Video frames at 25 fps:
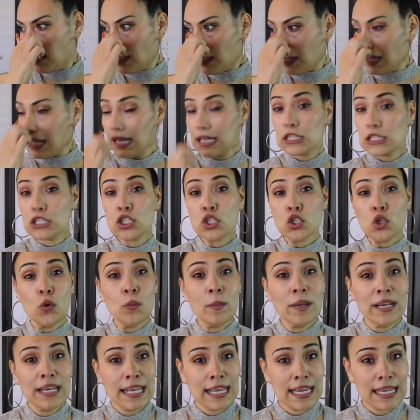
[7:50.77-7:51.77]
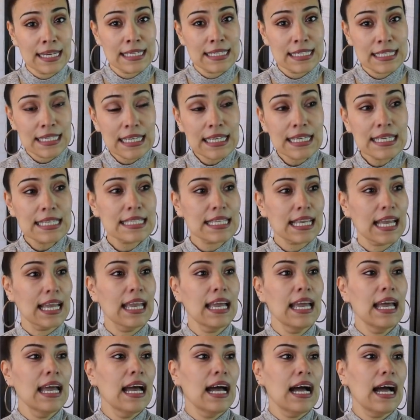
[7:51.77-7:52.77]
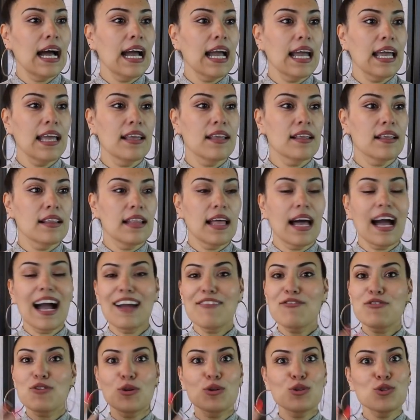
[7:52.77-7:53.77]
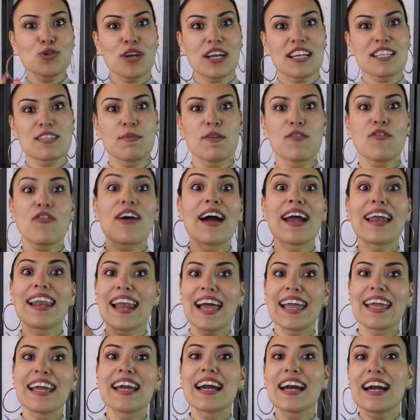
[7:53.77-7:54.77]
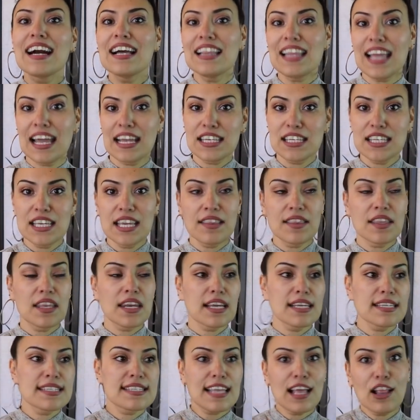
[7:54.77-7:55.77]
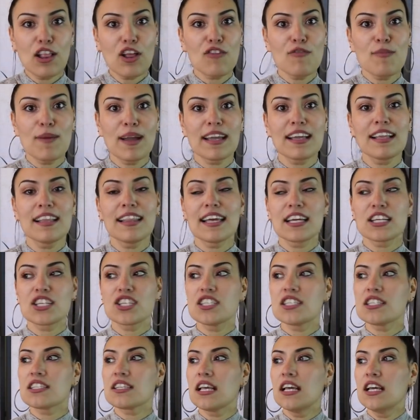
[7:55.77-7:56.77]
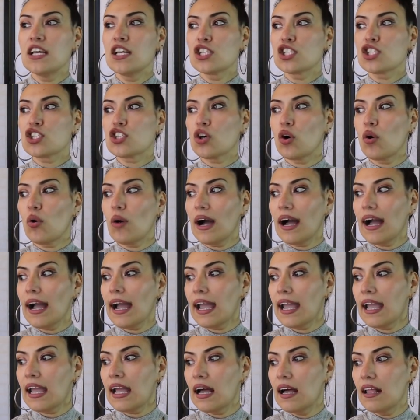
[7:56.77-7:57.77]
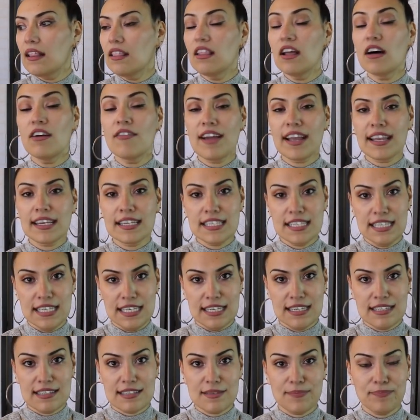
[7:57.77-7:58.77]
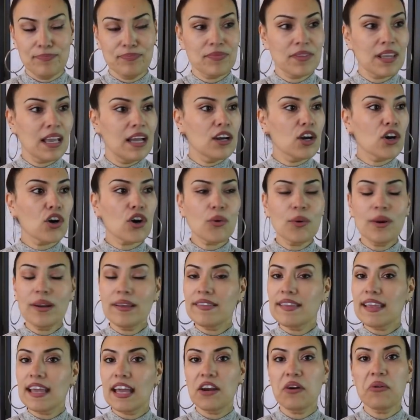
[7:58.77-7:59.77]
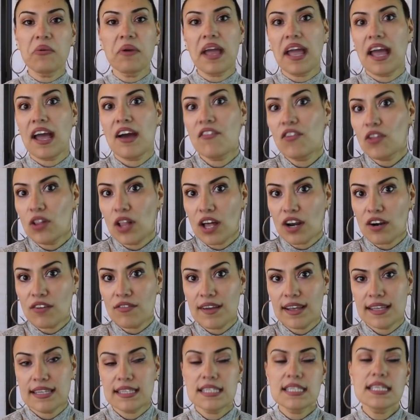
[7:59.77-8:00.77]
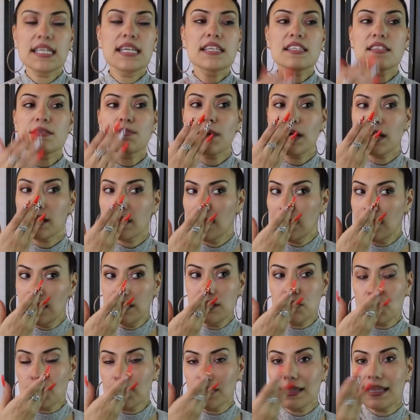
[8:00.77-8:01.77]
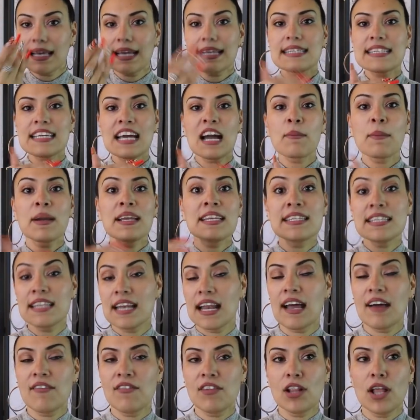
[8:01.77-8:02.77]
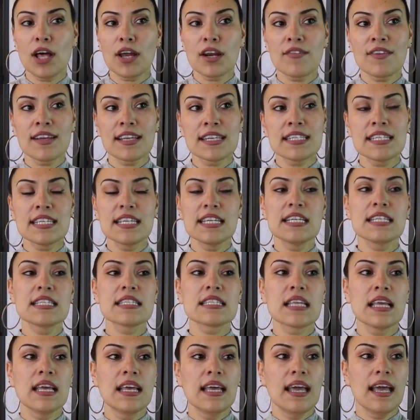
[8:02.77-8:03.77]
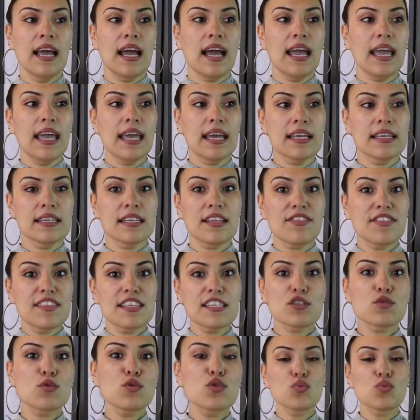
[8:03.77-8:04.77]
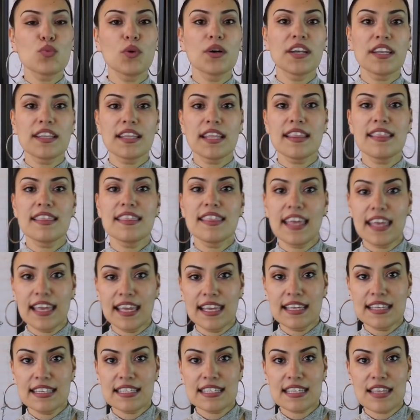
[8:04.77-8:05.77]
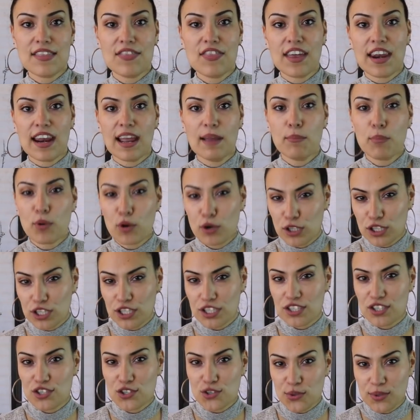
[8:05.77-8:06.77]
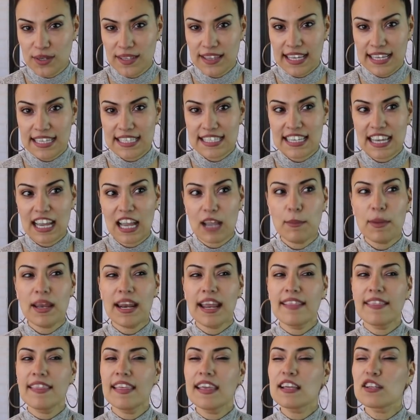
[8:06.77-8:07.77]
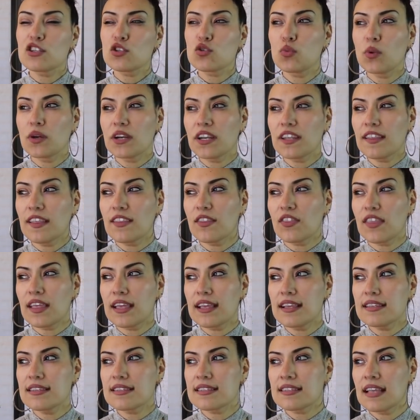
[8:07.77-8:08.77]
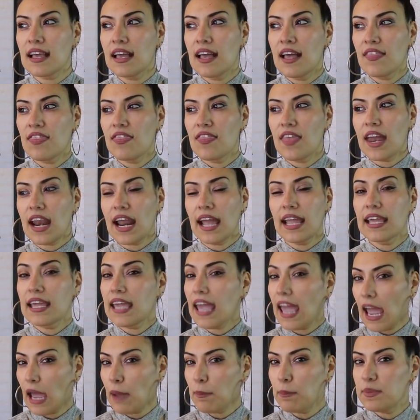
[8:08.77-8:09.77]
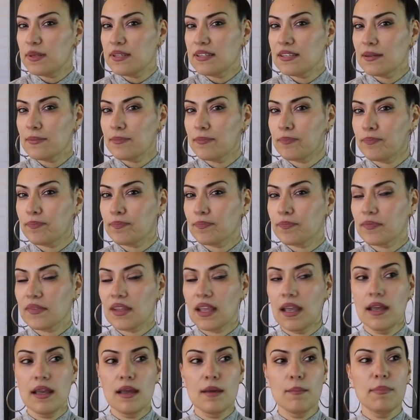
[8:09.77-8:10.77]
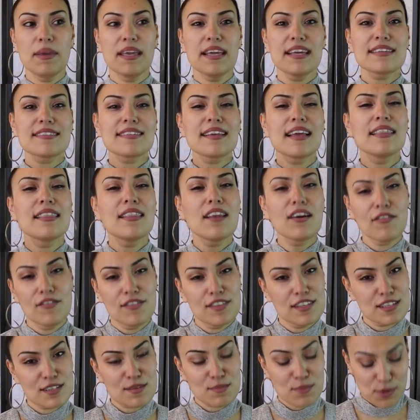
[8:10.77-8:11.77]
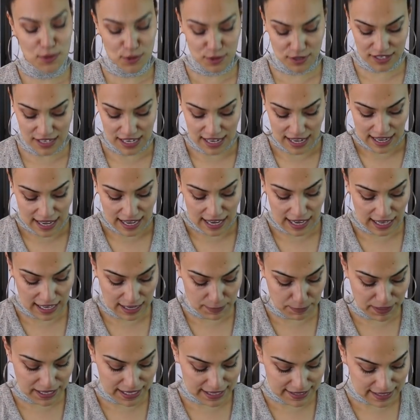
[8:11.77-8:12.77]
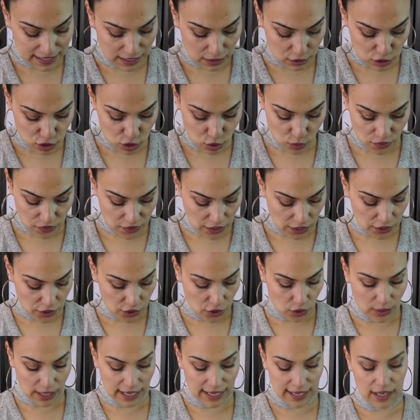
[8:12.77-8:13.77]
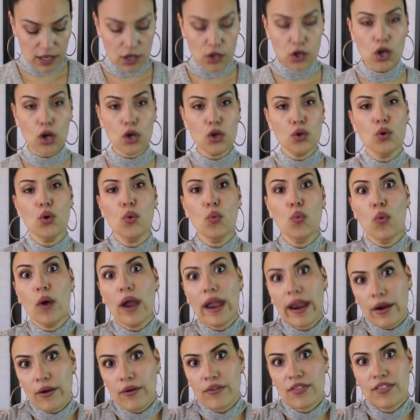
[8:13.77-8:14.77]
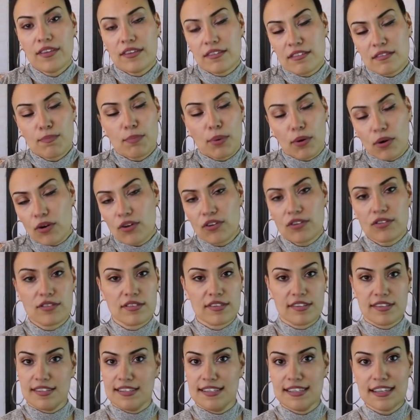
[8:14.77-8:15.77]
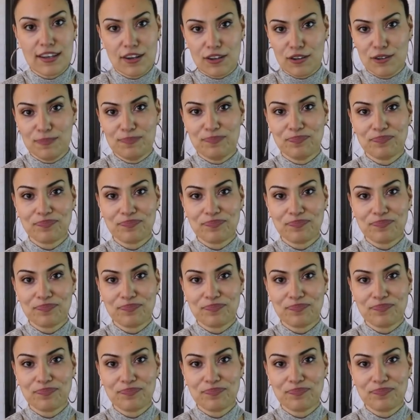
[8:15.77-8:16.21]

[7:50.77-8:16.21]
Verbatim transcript: I had so many antiques. I I, I've told you guys before, I like collecting and then I sell off my collections. So I love antiques. Currently, I don't have a lot of antiques, but during that time, I did have a lot of antiques. And this one of the things that I purchased during that time. And I think it's one of the things that I kept because I love this purse. And because I also thought, you know, I could wear this purse still.